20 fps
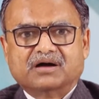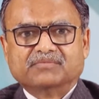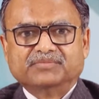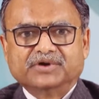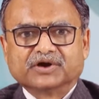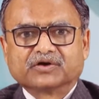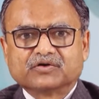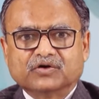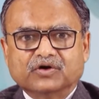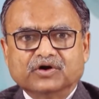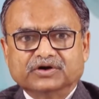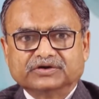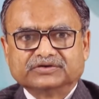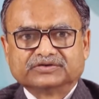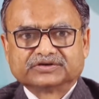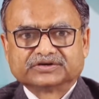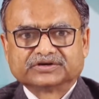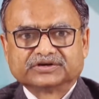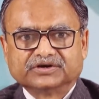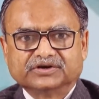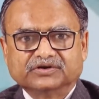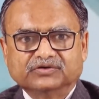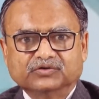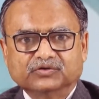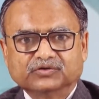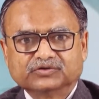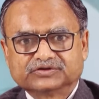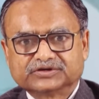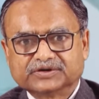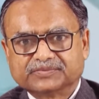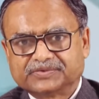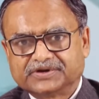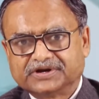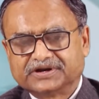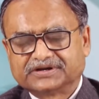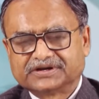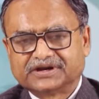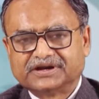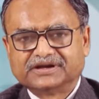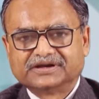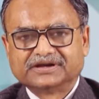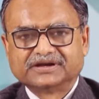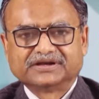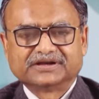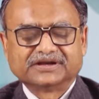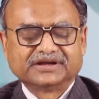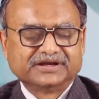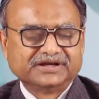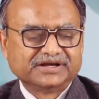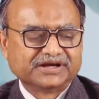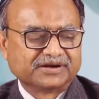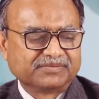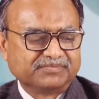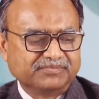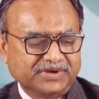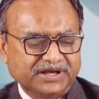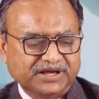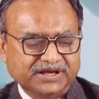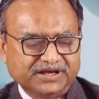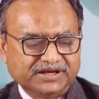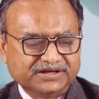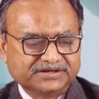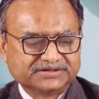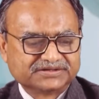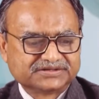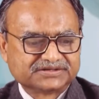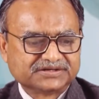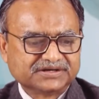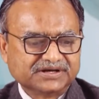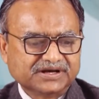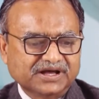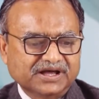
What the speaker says: because no separate entity here means